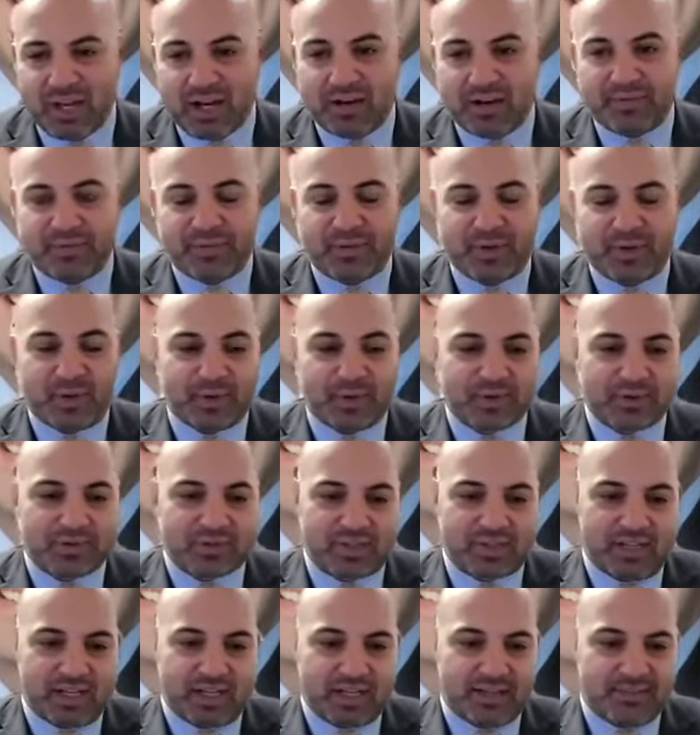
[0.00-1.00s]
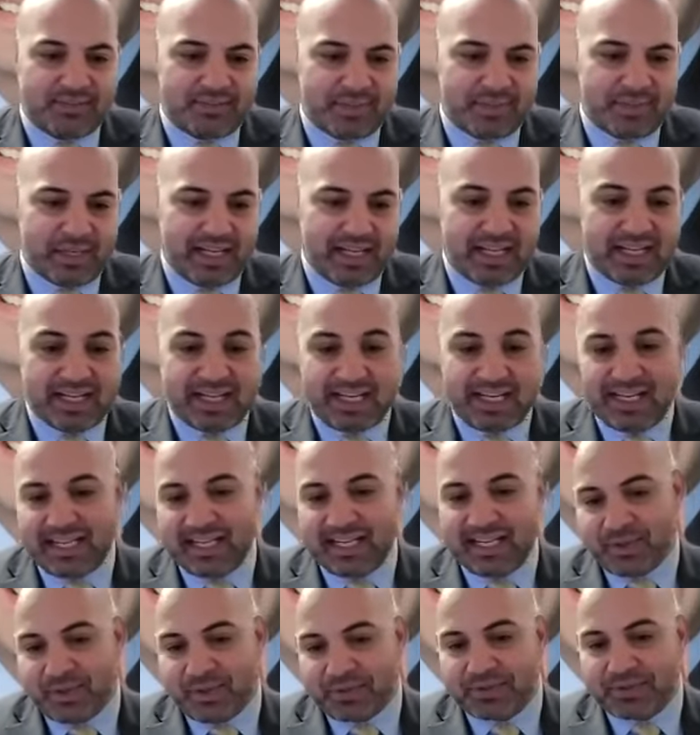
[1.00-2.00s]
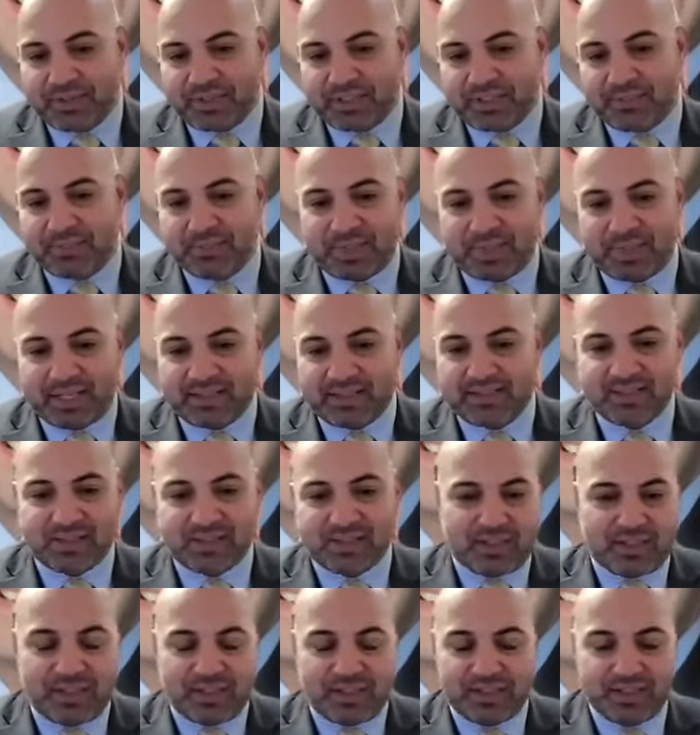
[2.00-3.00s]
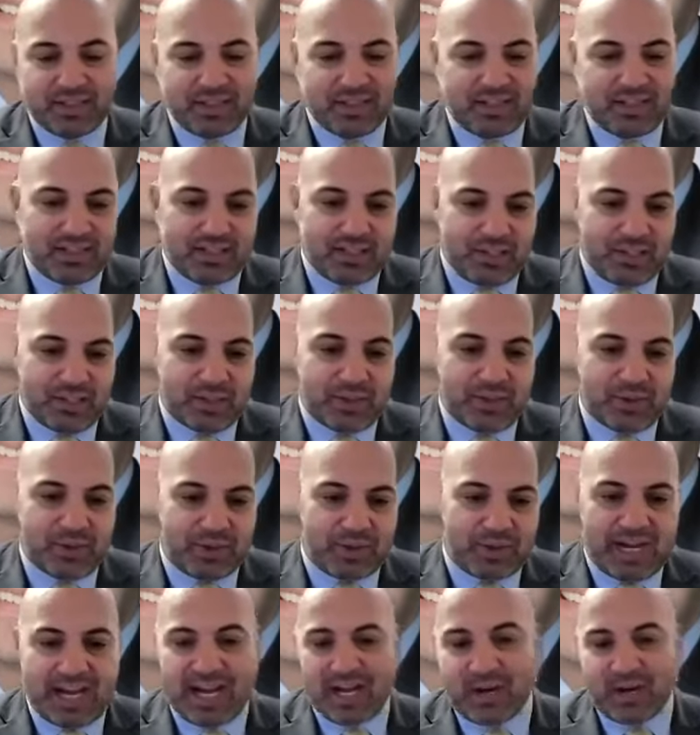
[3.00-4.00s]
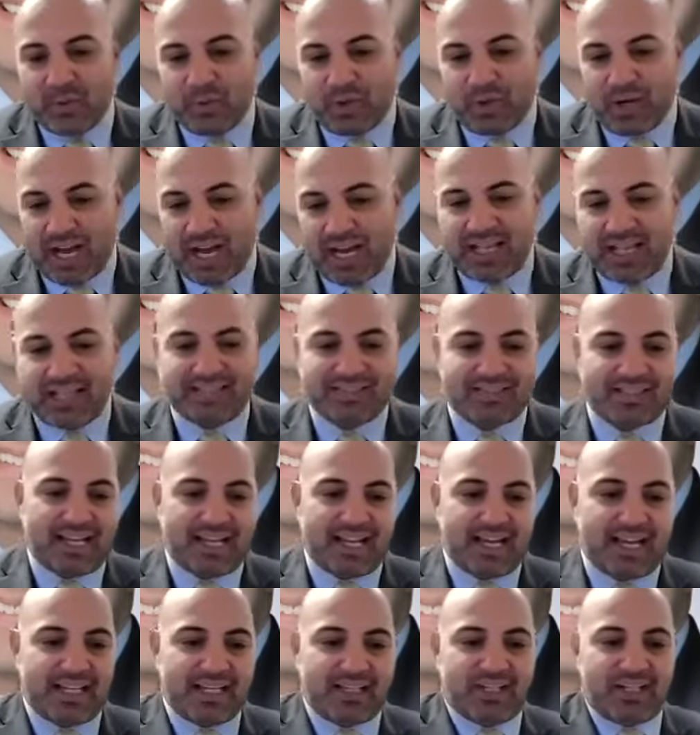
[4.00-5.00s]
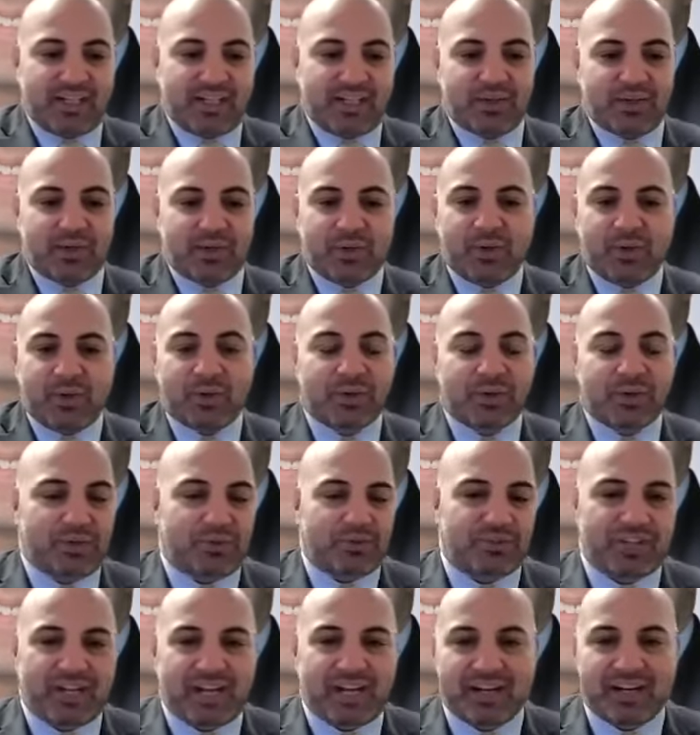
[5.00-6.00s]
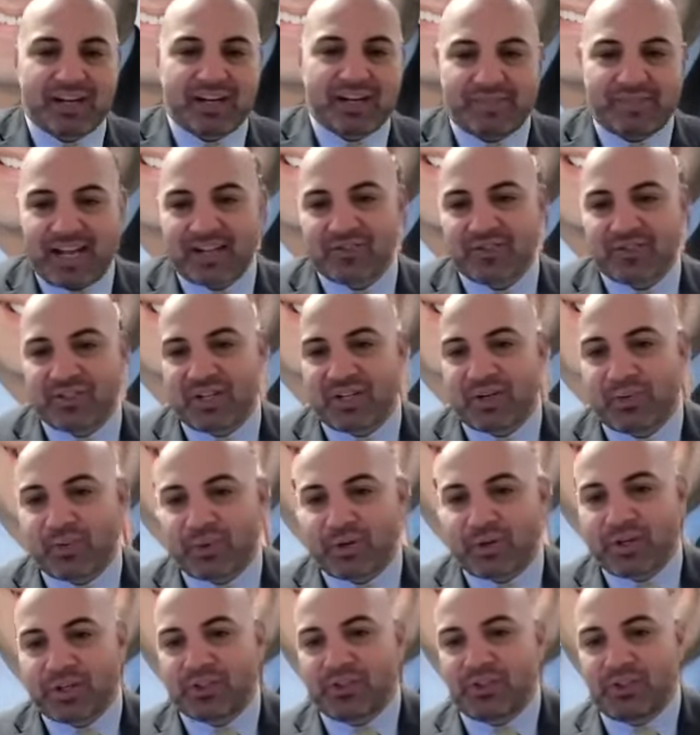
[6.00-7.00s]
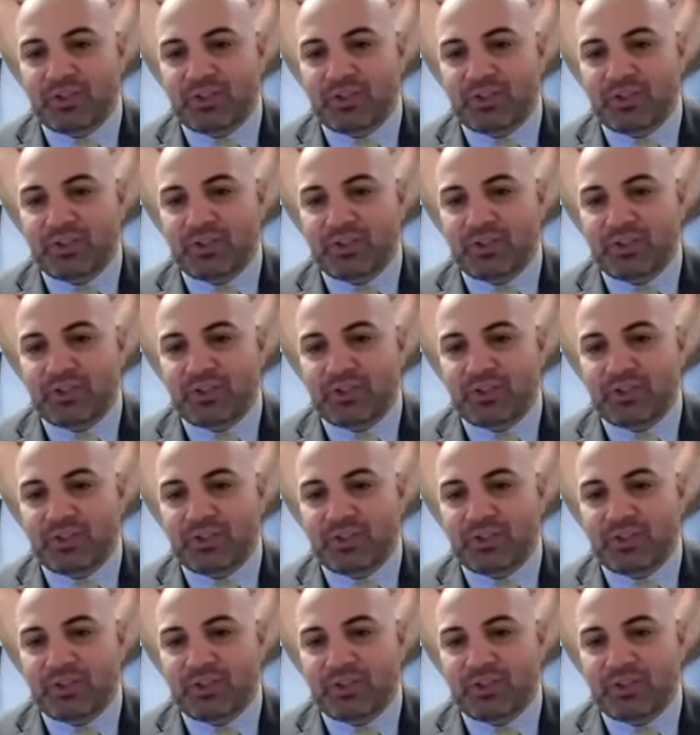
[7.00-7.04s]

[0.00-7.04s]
those. It really also depends on how ICE and your local sheriff actually work.